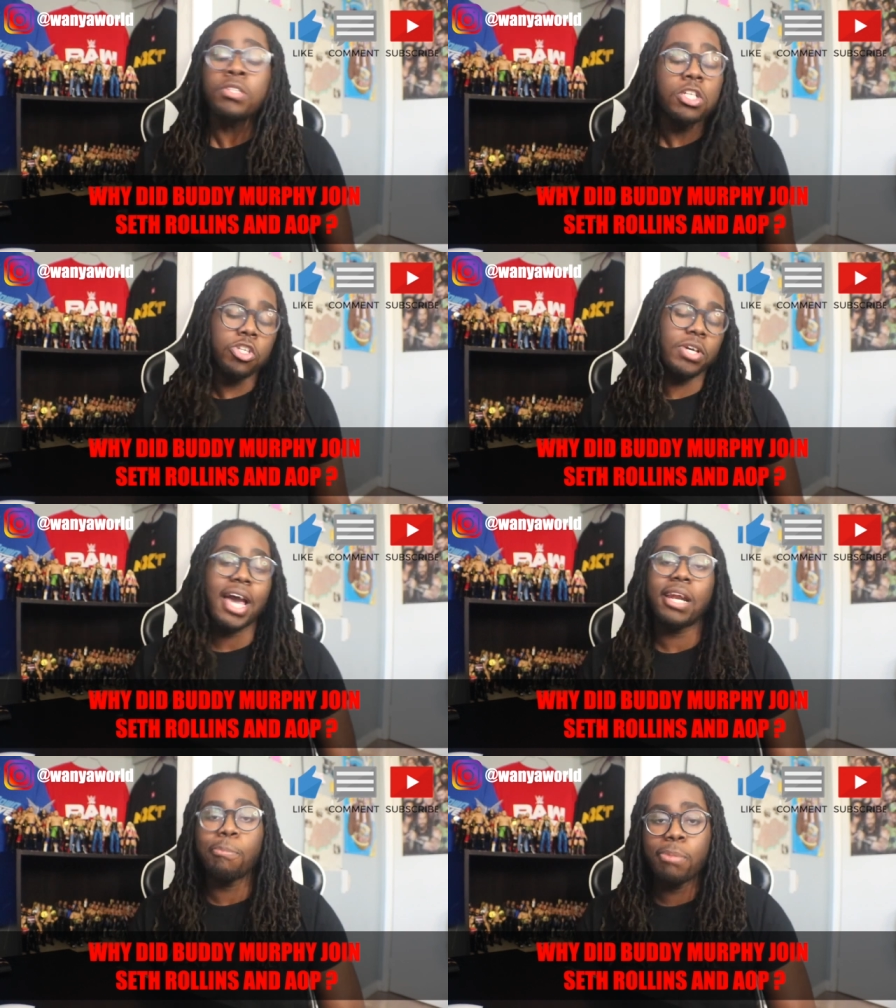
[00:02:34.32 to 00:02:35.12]
you
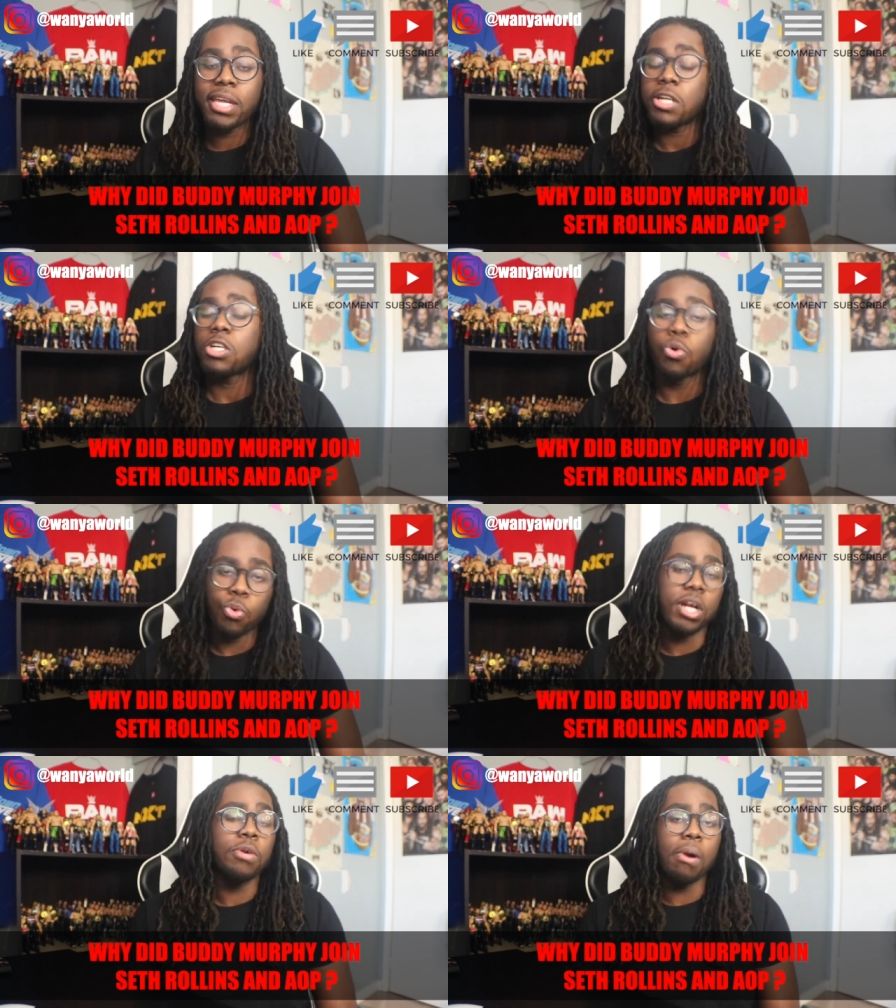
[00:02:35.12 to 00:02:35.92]
gotta bet at the
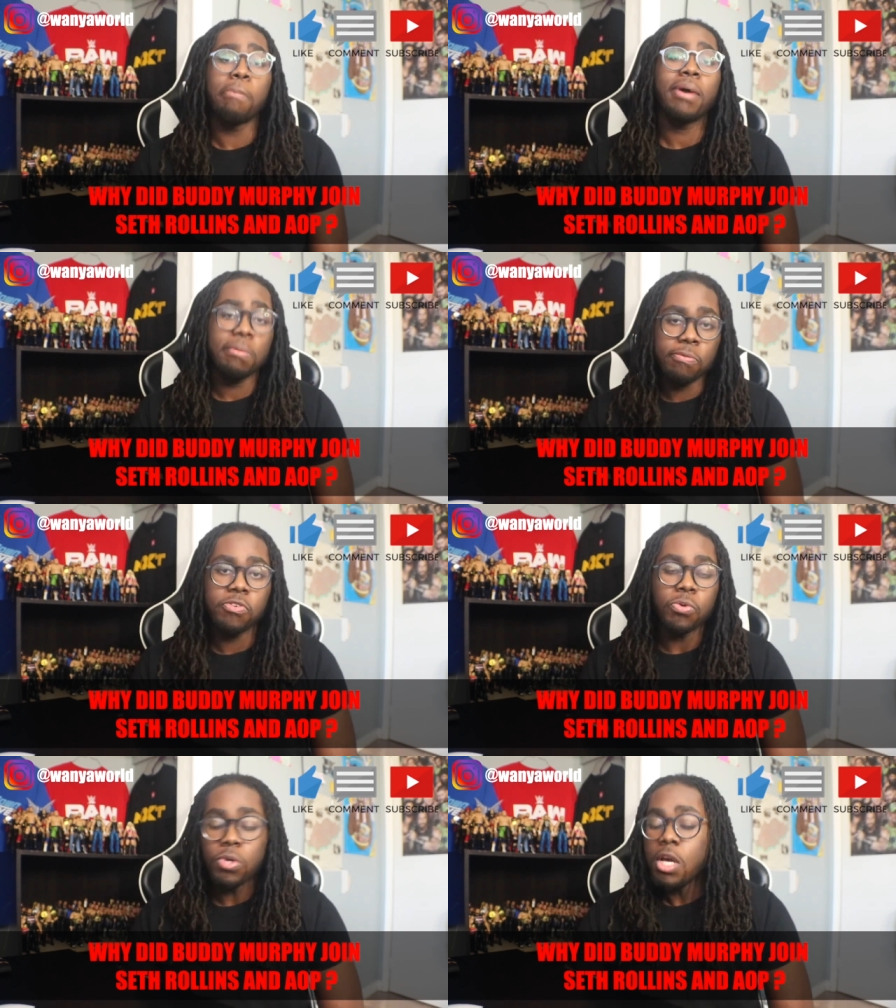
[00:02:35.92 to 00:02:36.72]
Royal Rumble
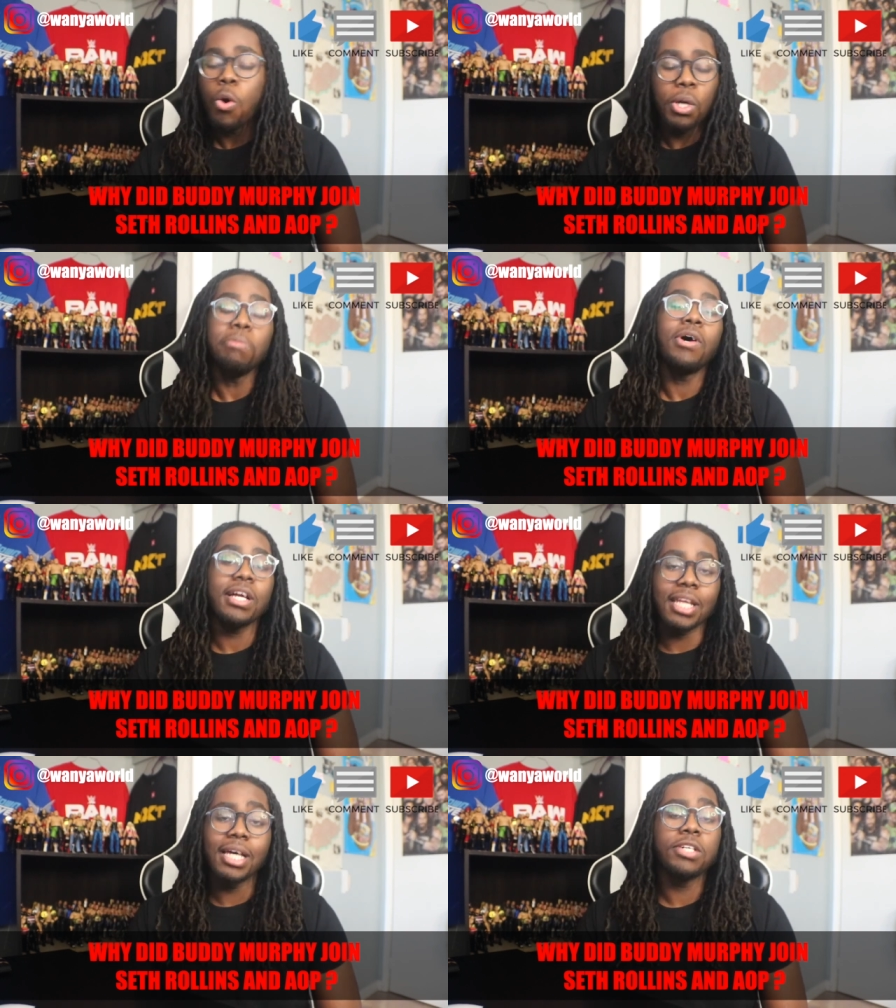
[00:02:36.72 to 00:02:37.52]
pay-per-view, we more
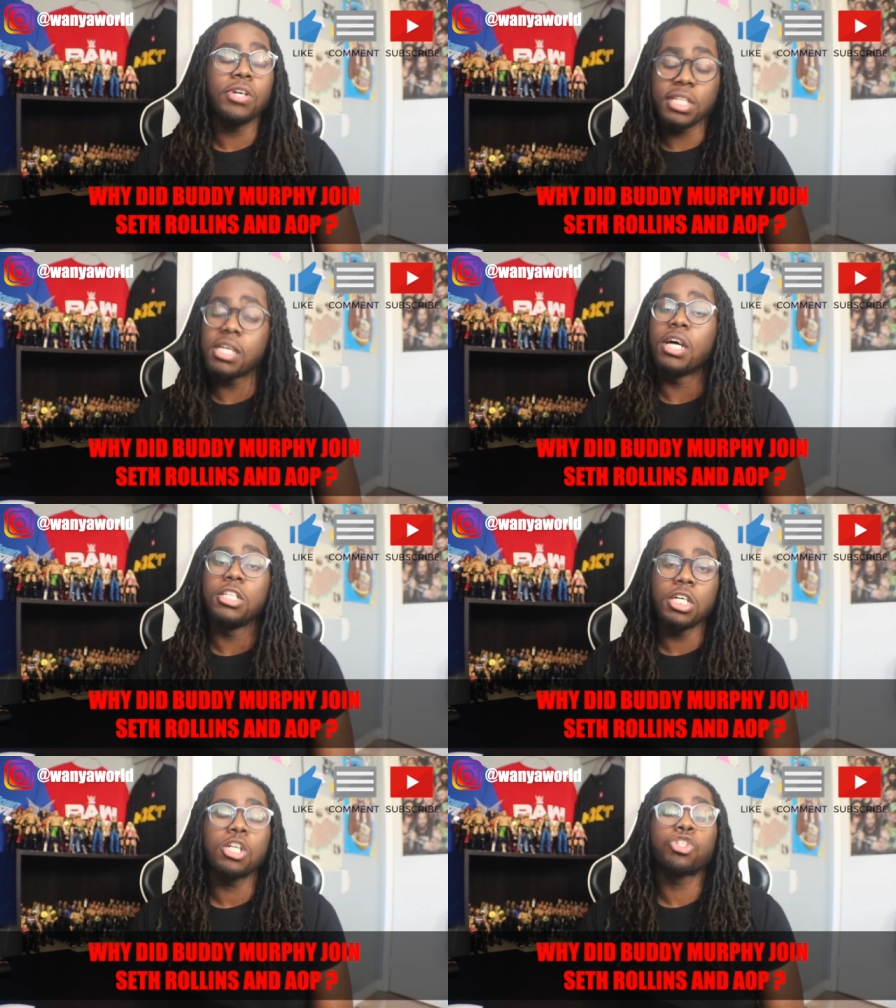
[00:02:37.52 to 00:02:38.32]
than likely gonna get
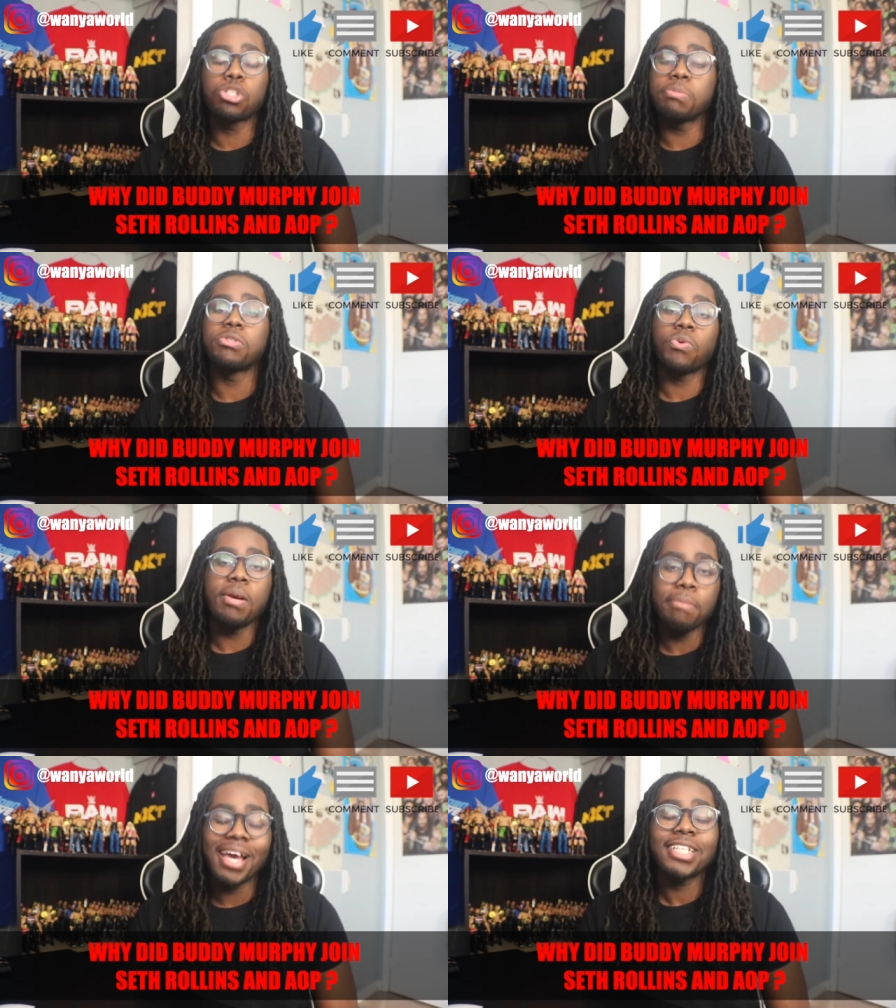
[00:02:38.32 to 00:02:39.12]
another triple threat
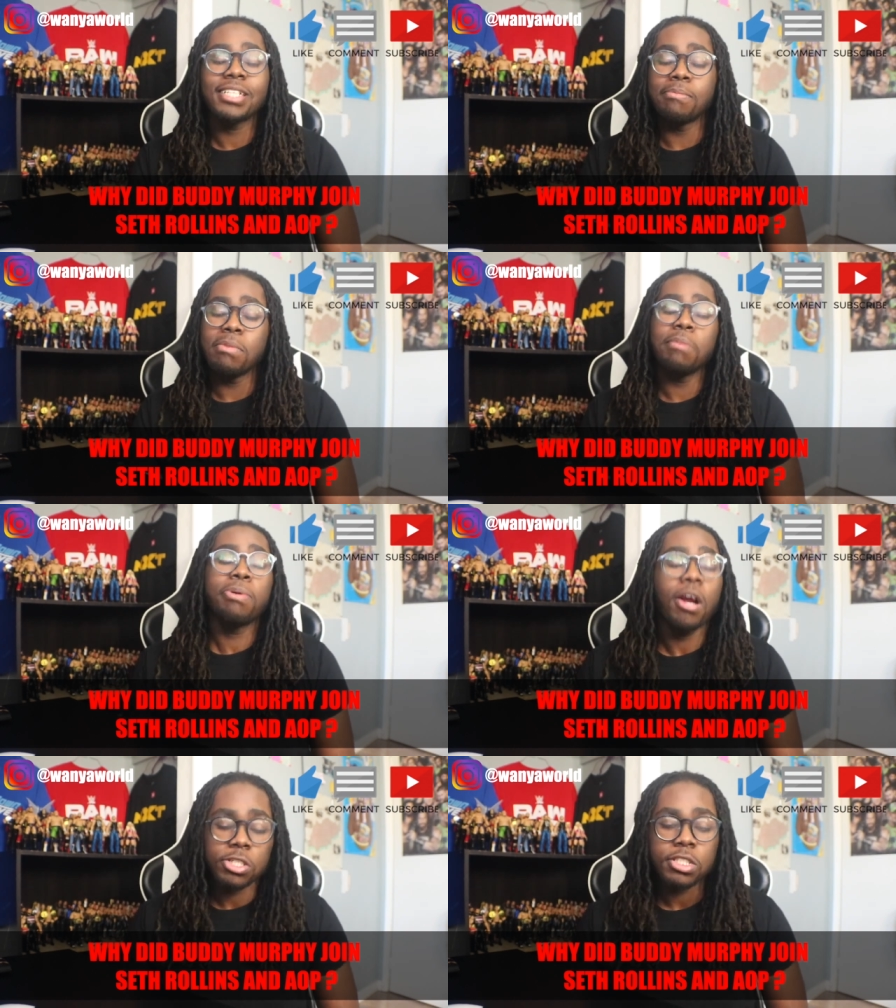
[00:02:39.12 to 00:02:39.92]
match, and me
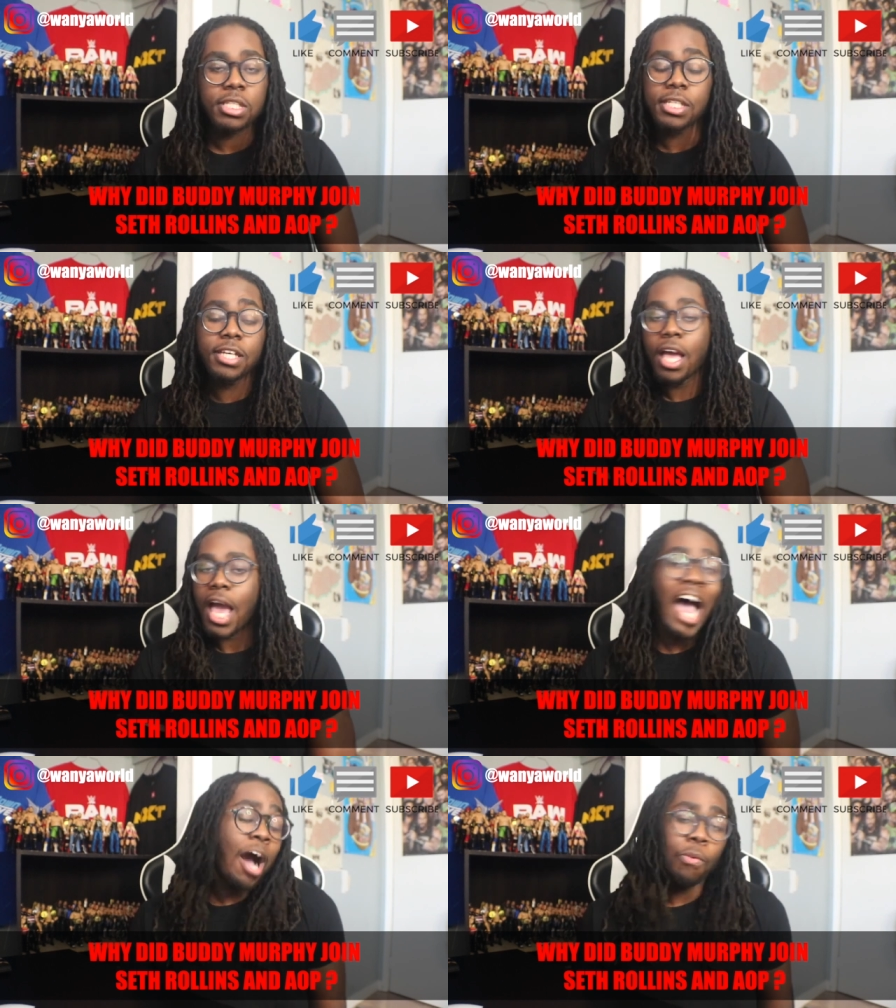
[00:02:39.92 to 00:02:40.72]
personally,
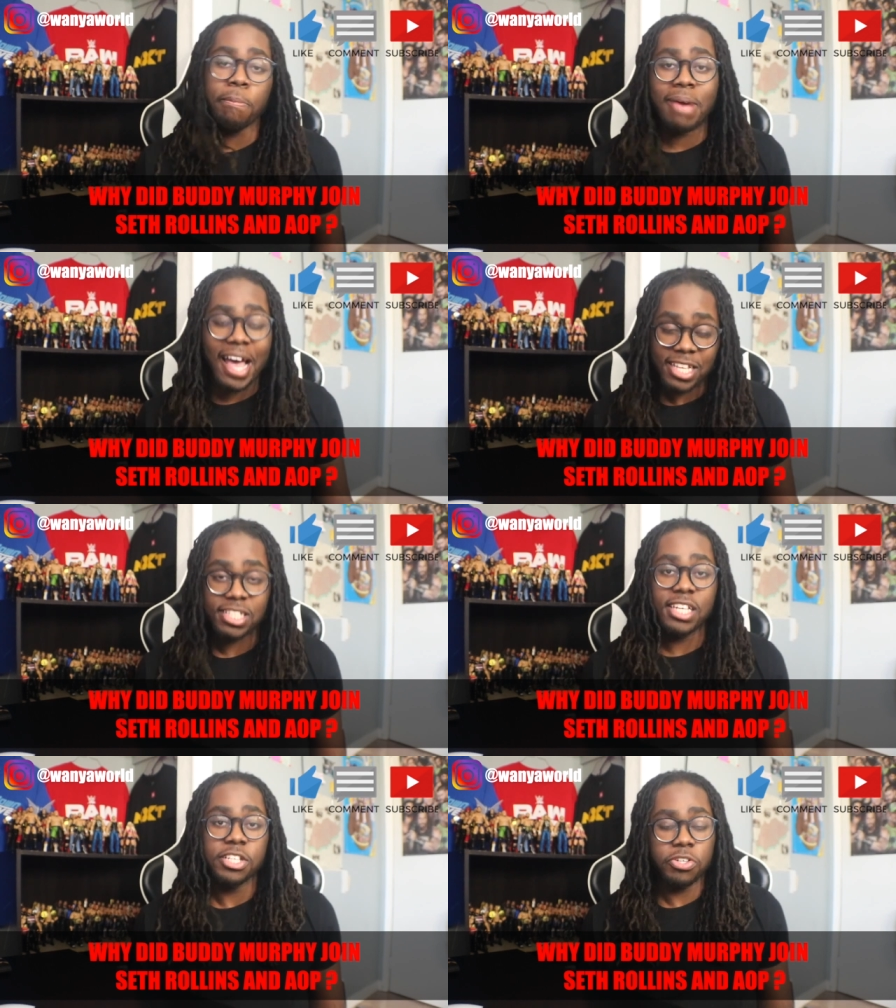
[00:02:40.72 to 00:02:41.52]
I wouldn't mind seeing it.